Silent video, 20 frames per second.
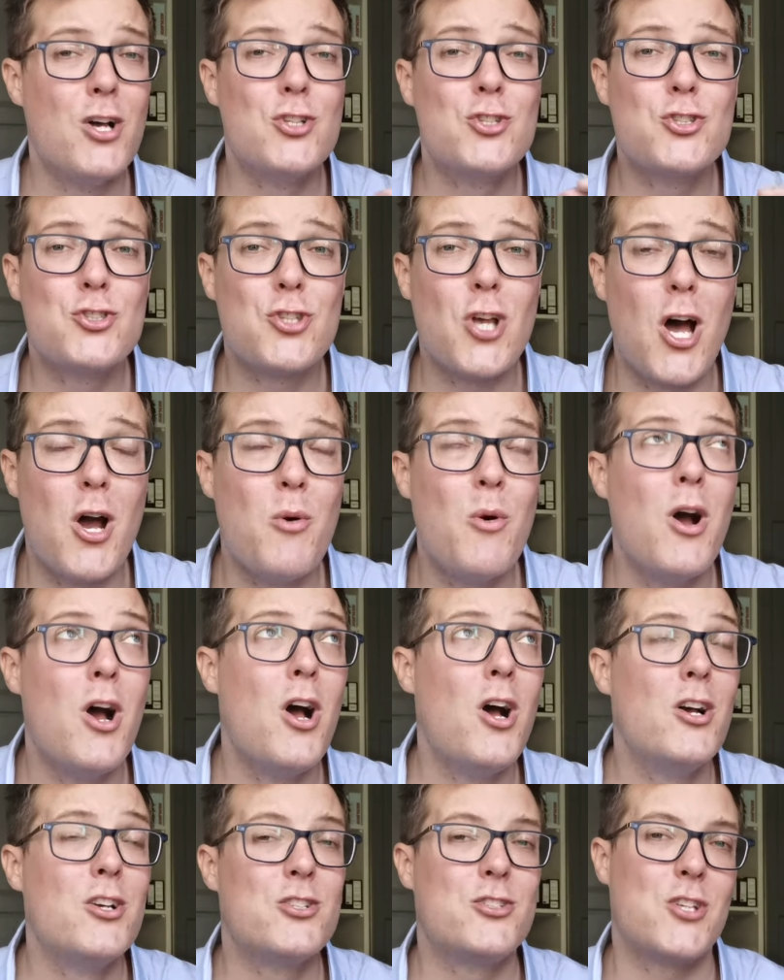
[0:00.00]
So
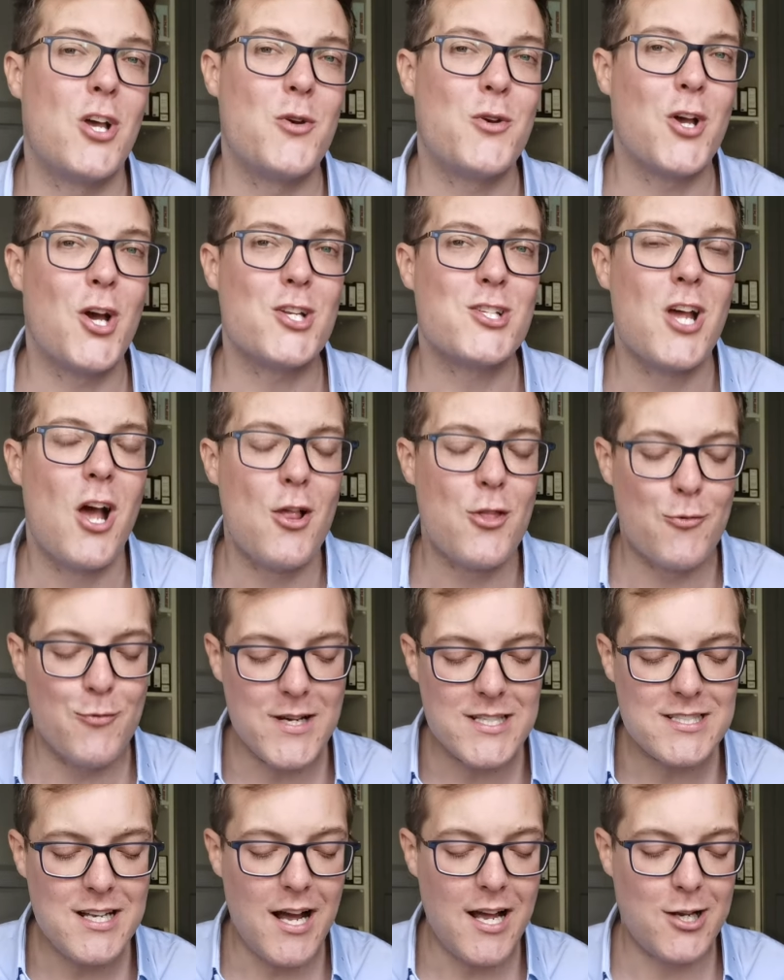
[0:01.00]
so good. The
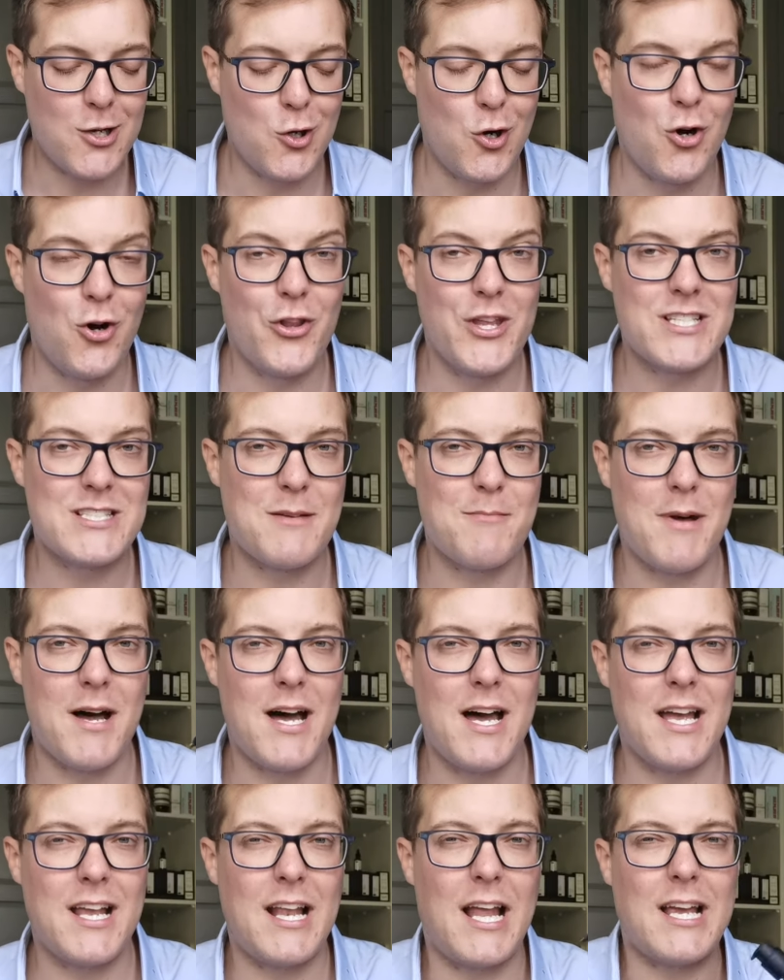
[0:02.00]
reason I call this
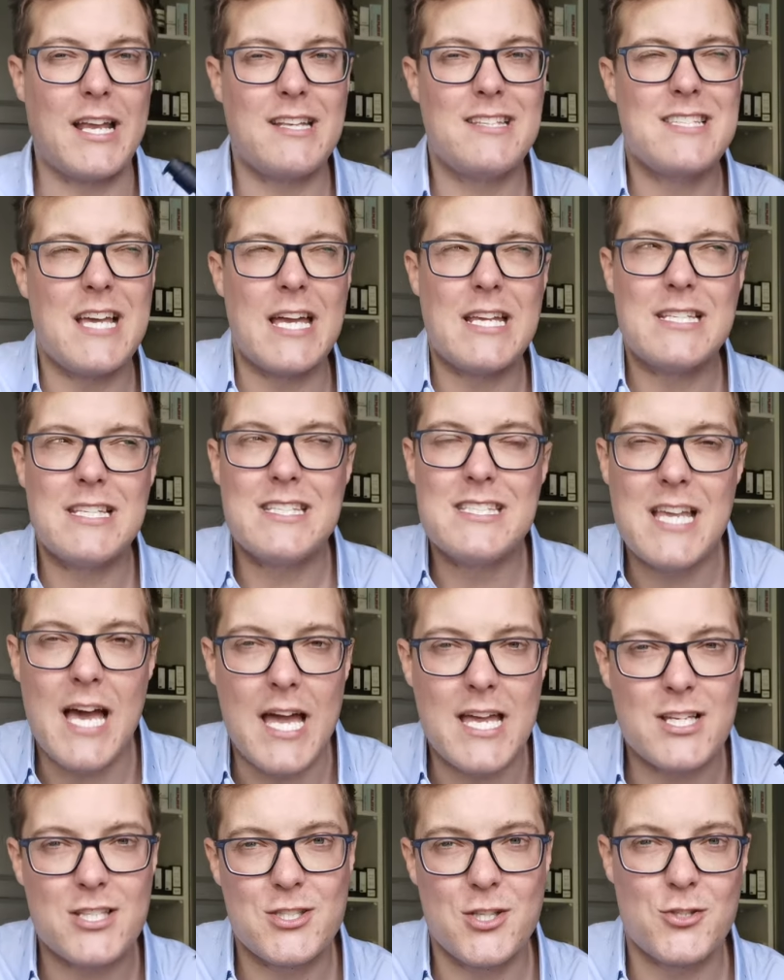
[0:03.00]
my like
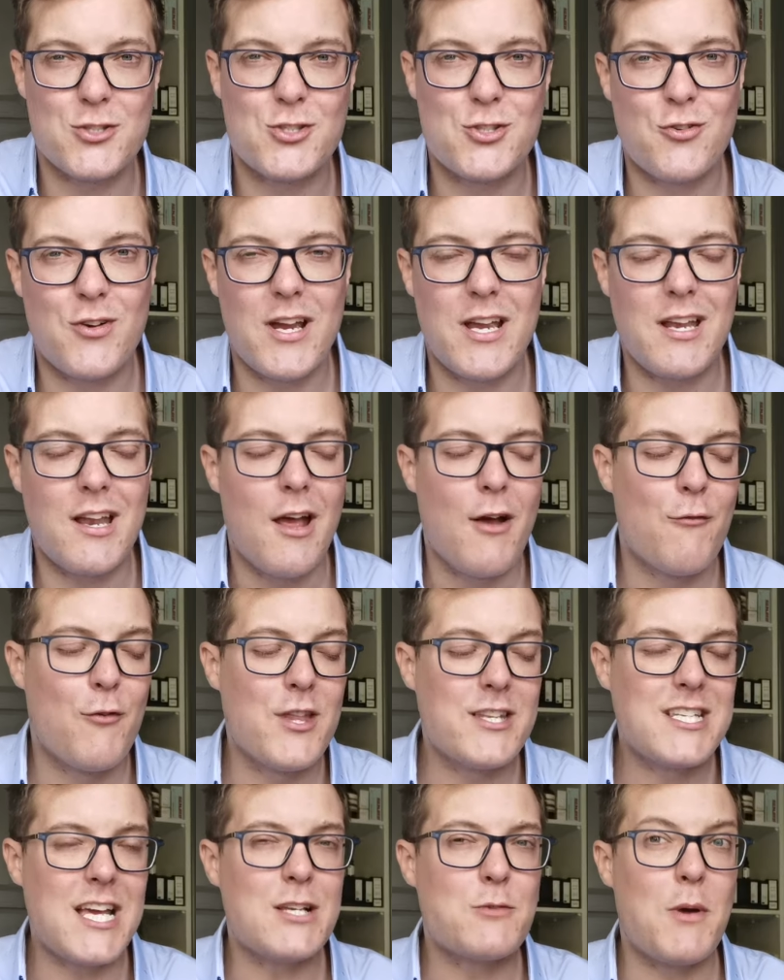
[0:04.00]
day-to-day sunscreen,
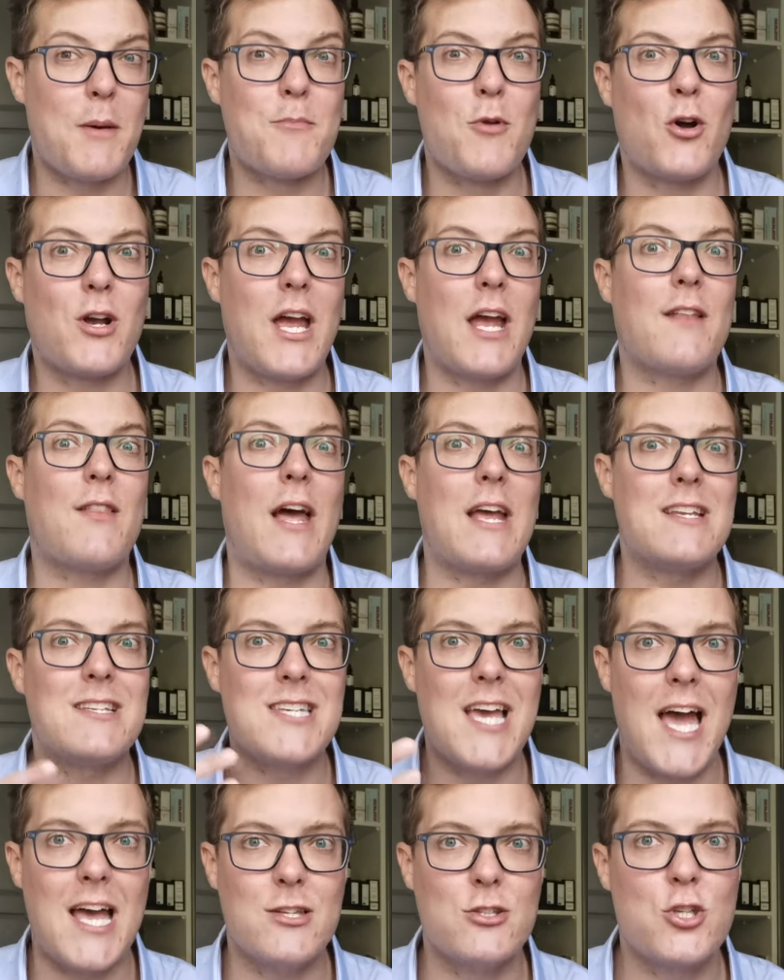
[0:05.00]
for the days when I'm not getting that
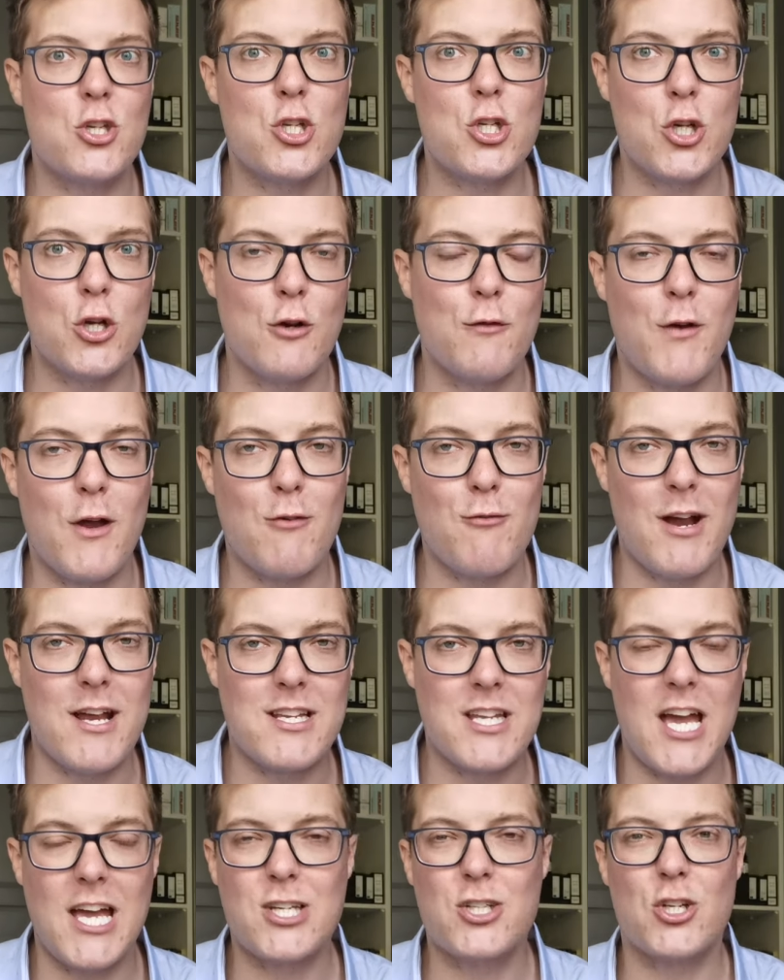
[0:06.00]
intense UV
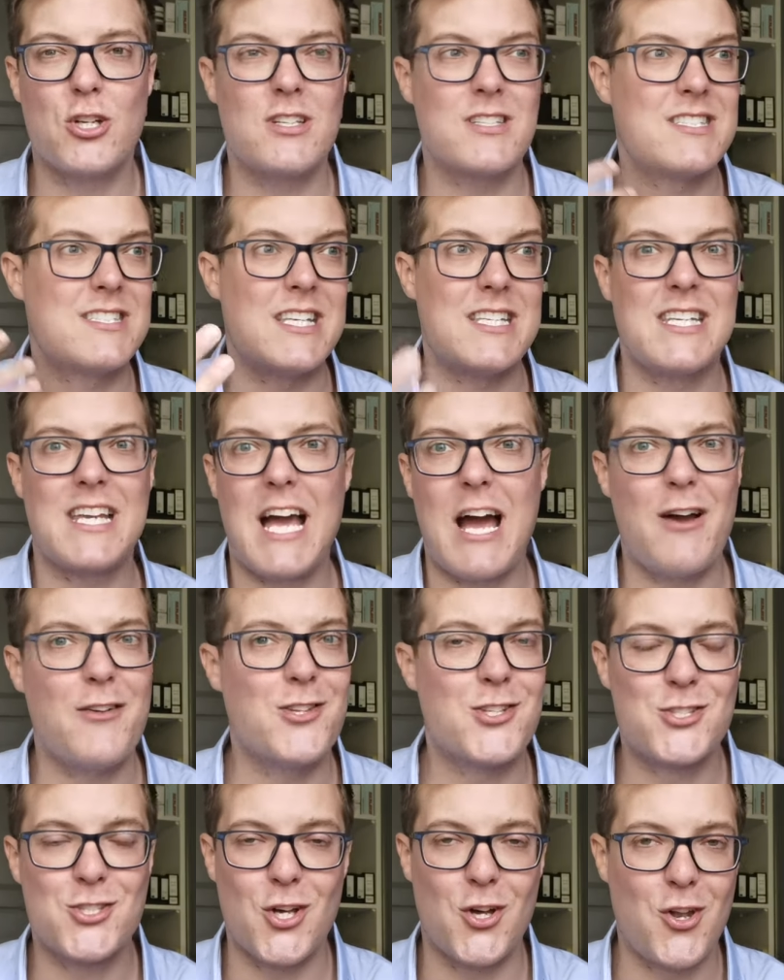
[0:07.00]
radiation and sitting out
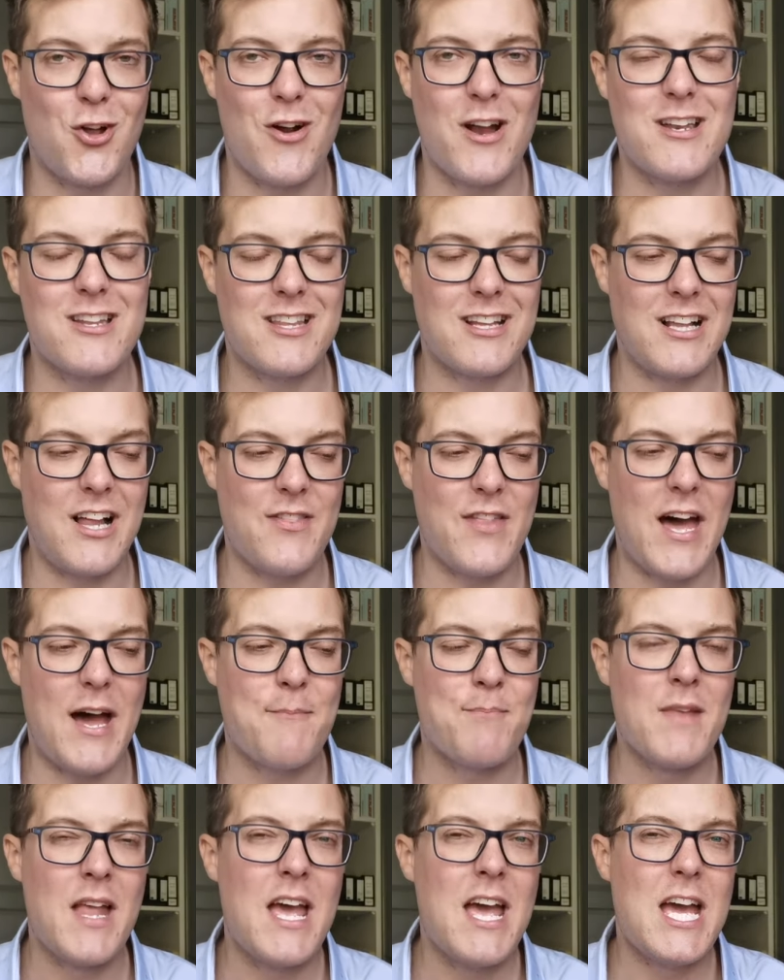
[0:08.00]
in the sun or anything like
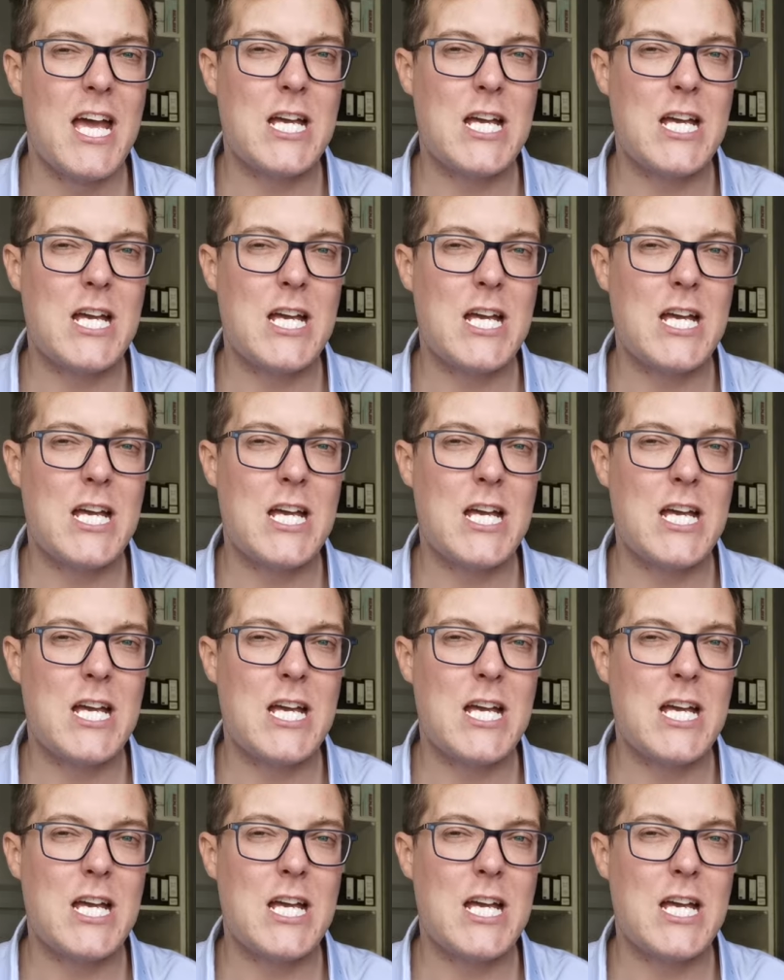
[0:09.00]
that,